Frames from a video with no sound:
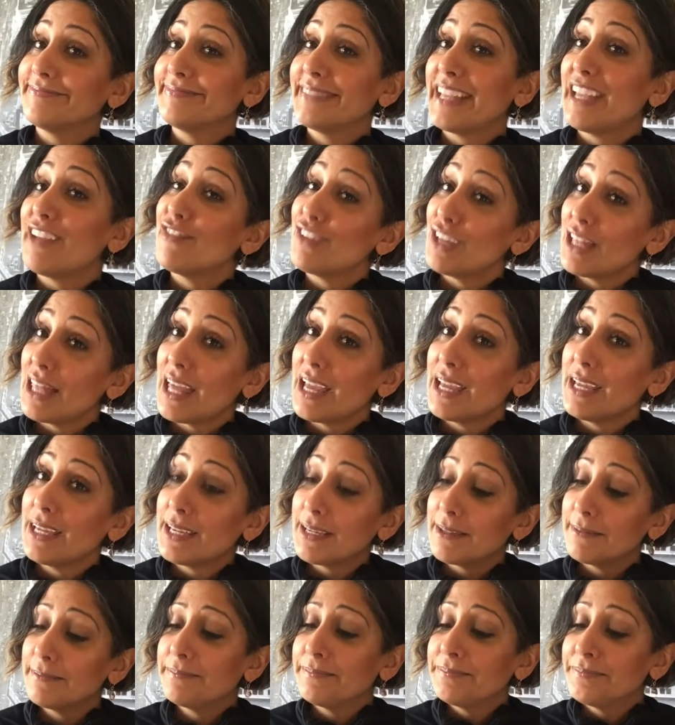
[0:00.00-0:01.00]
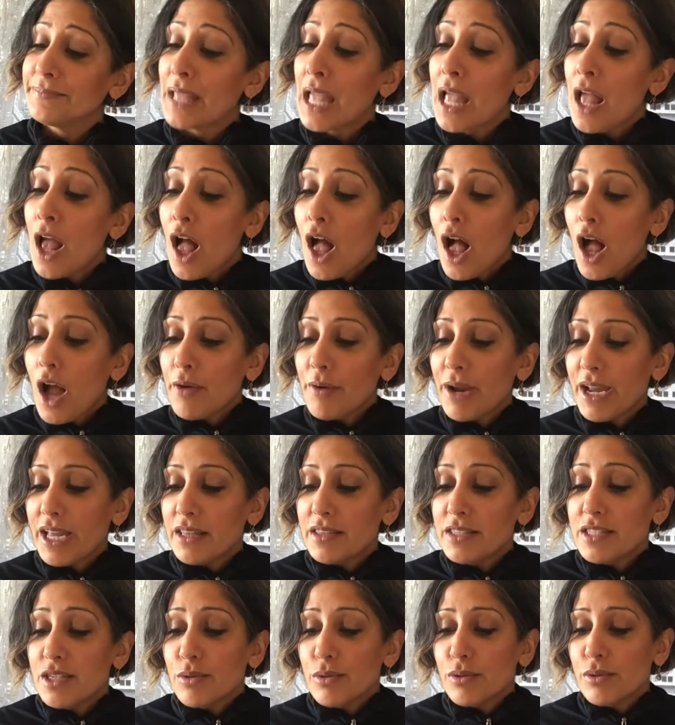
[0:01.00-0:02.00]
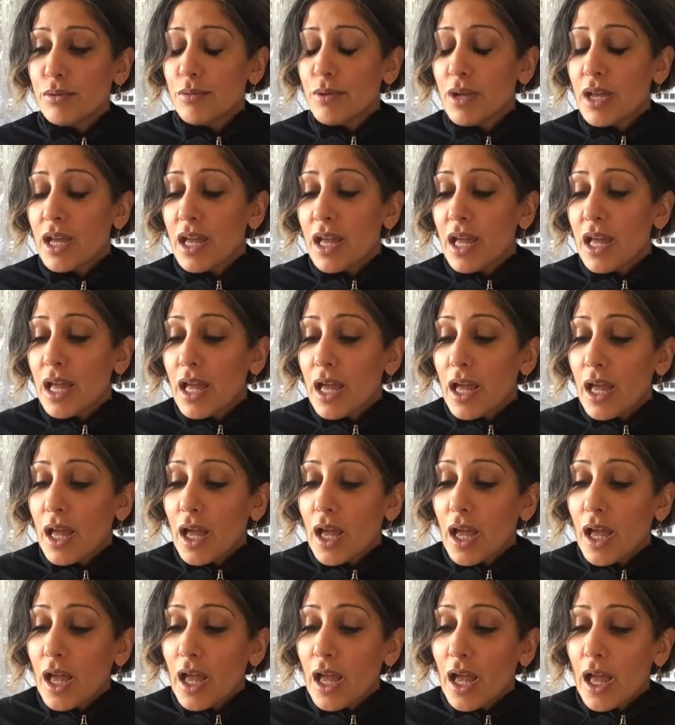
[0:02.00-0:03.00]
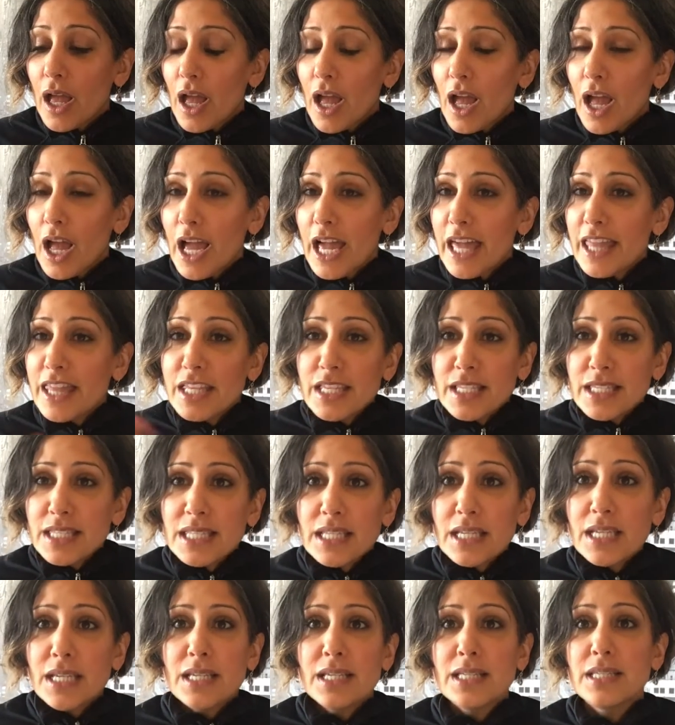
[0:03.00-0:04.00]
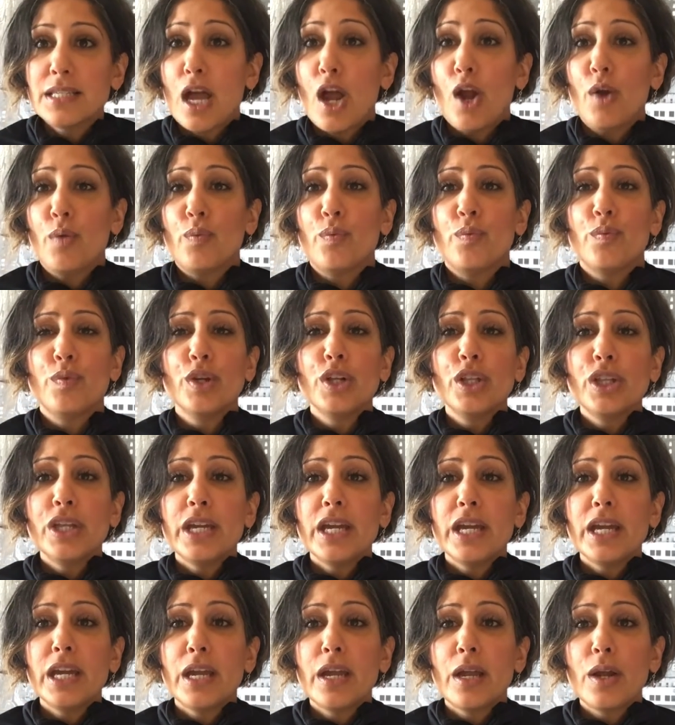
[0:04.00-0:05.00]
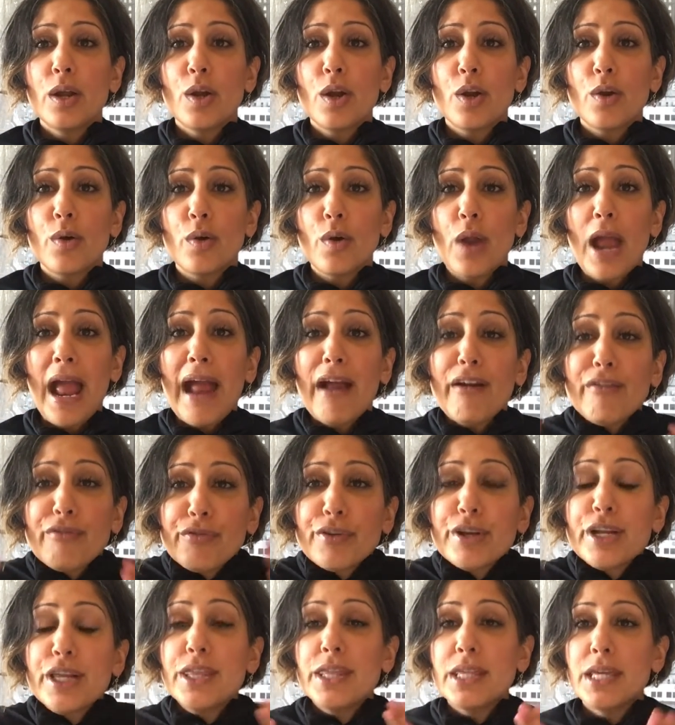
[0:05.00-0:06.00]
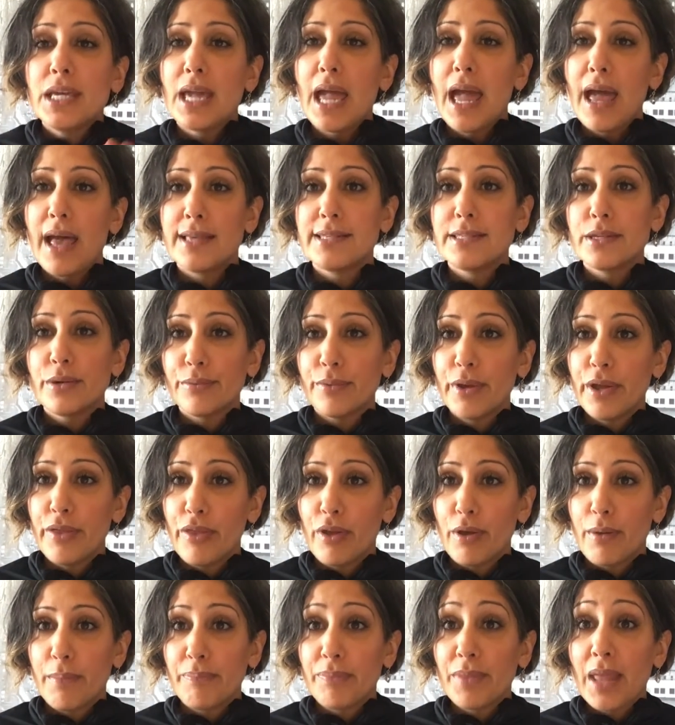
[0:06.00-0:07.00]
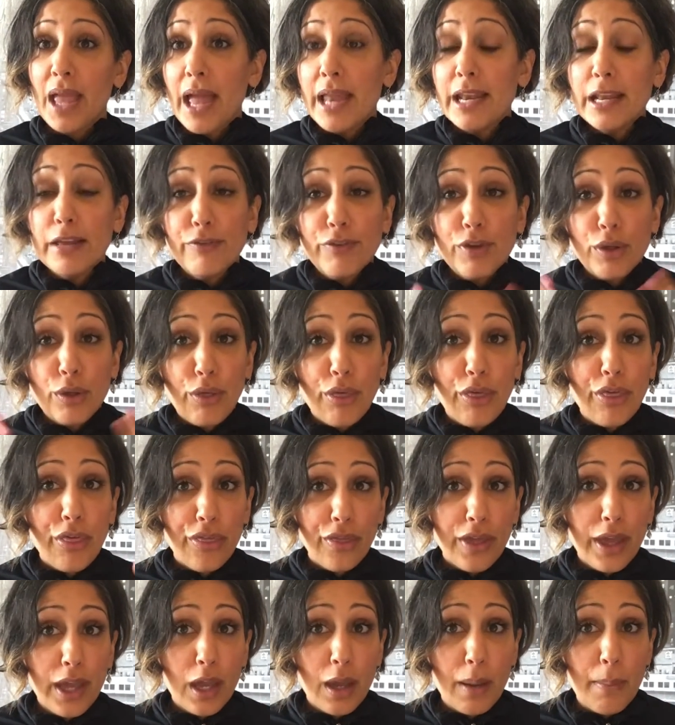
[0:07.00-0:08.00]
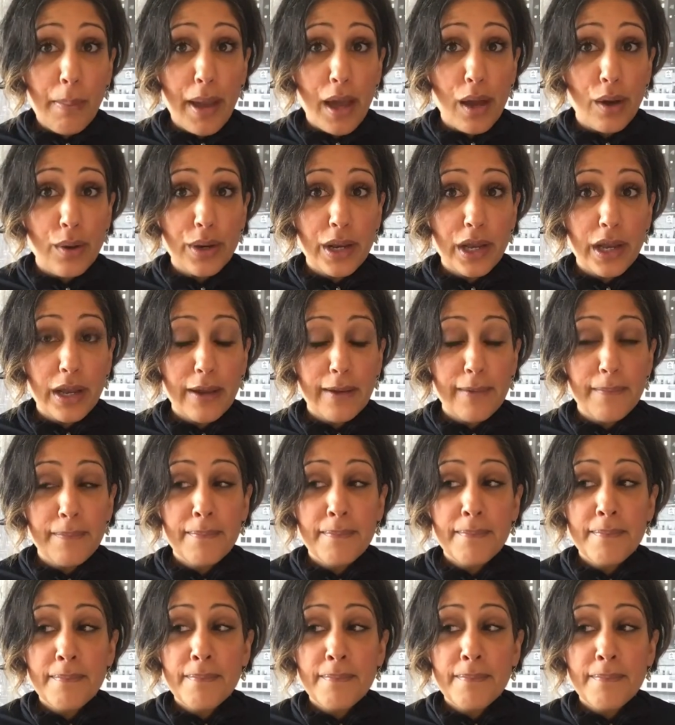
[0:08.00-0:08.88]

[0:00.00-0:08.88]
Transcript: if you like. All right, so this is a really, everything has a rhythm. And if you think about it,